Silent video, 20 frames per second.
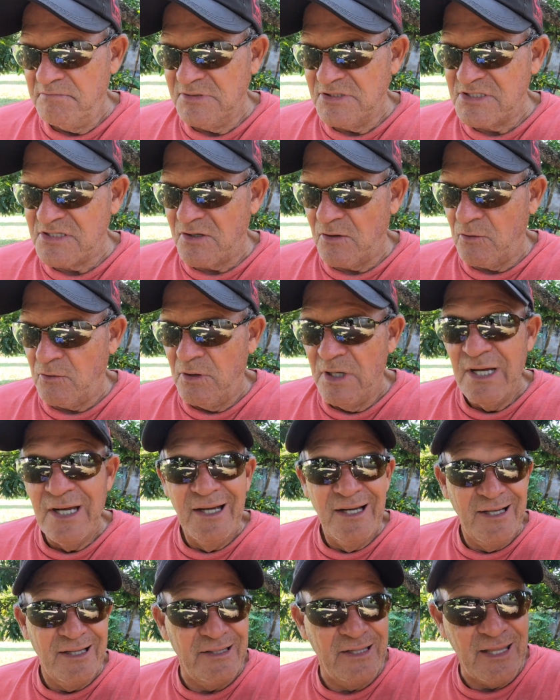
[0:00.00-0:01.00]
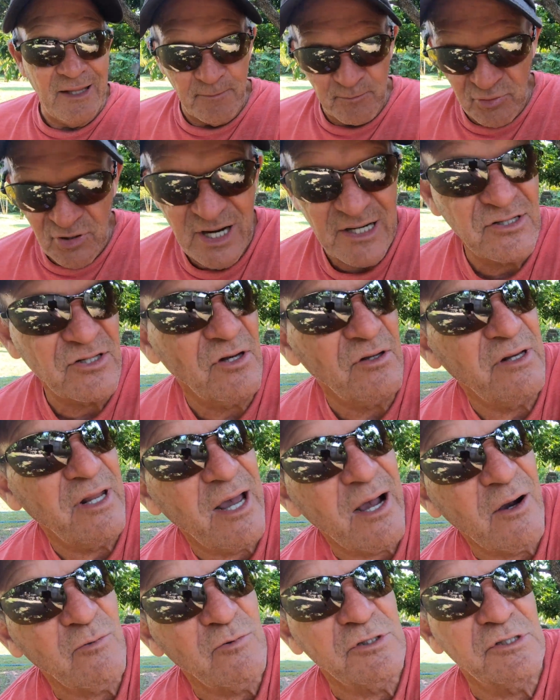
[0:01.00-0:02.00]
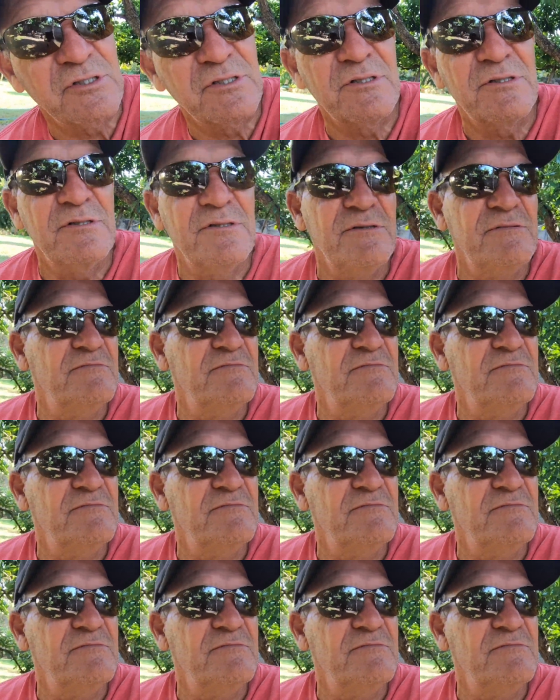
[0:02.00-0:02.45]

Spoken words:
So the price on that was